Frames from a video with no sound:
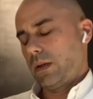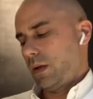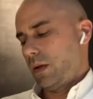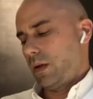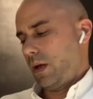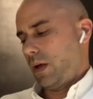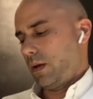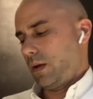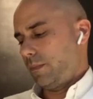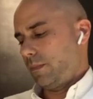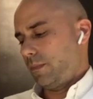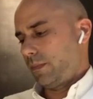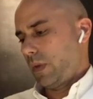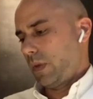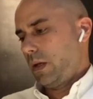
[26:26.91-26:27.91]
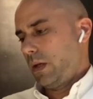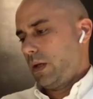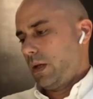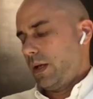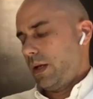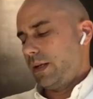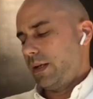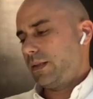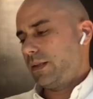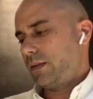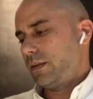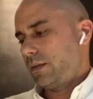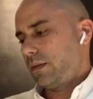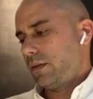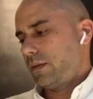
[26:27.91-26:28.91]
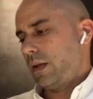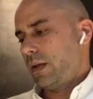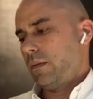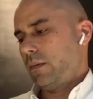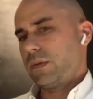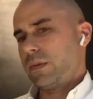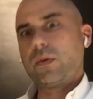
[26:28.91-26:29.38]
And it was